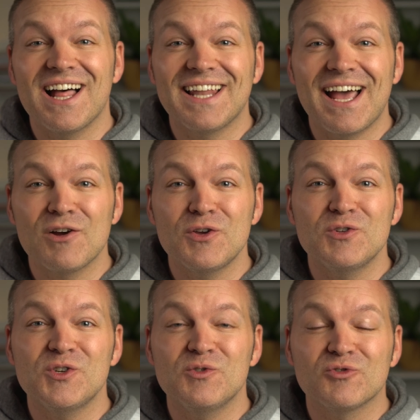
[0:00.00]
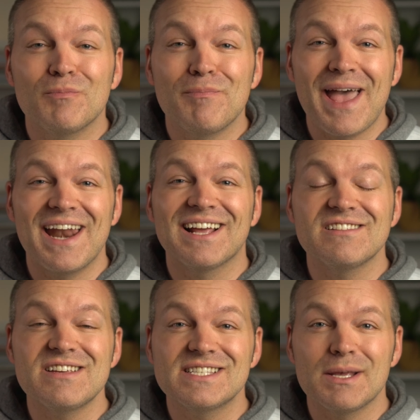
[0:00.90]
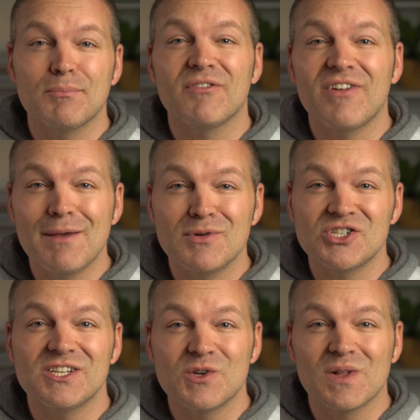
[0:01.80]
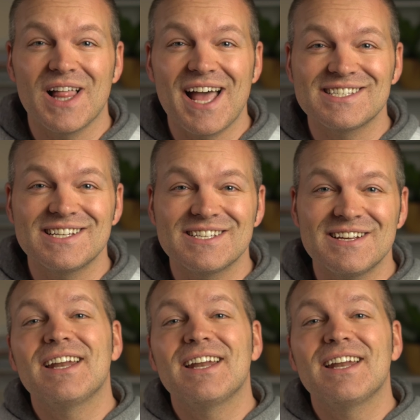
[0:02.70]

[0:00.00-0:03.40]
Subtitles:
allow you to dramatically simplify Magento classes.